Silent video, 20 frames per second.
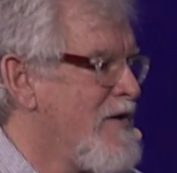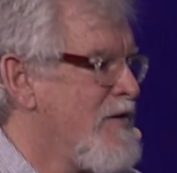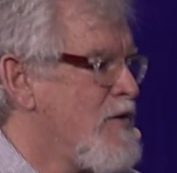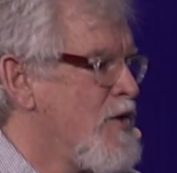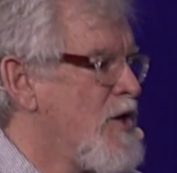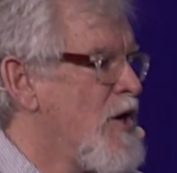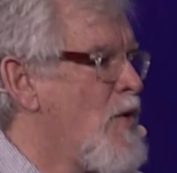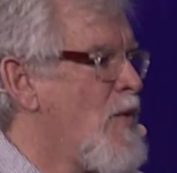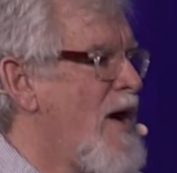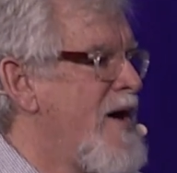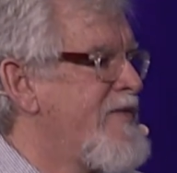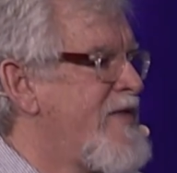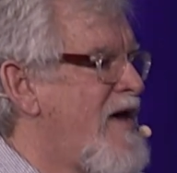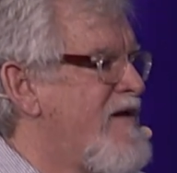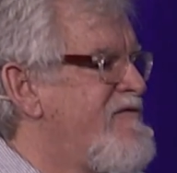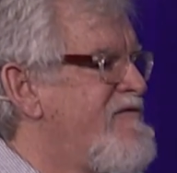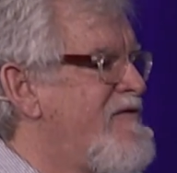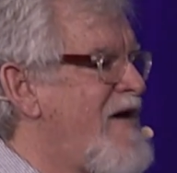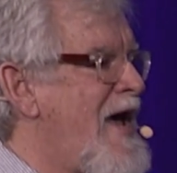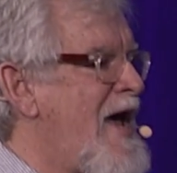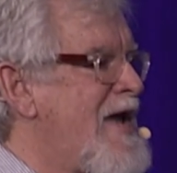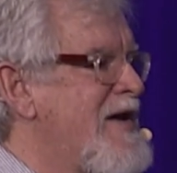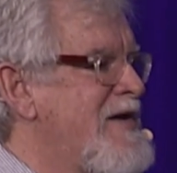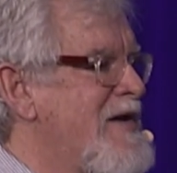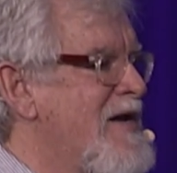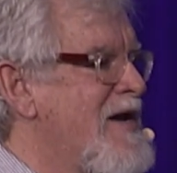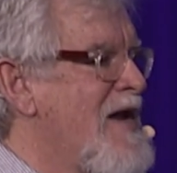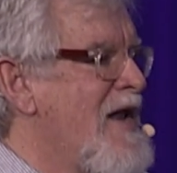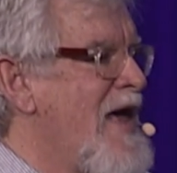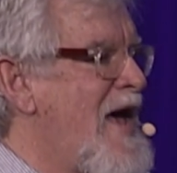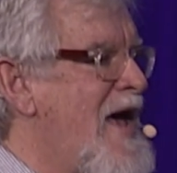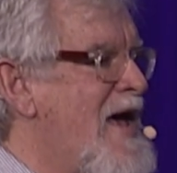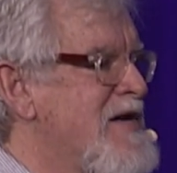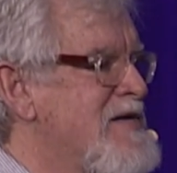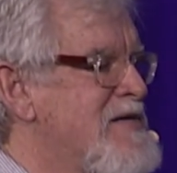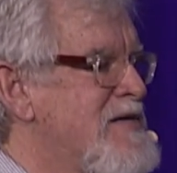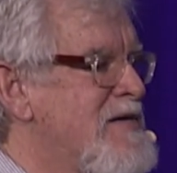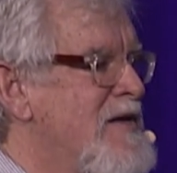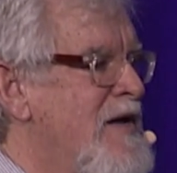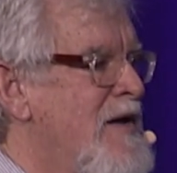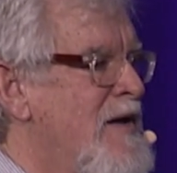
You know why that fad didn't last?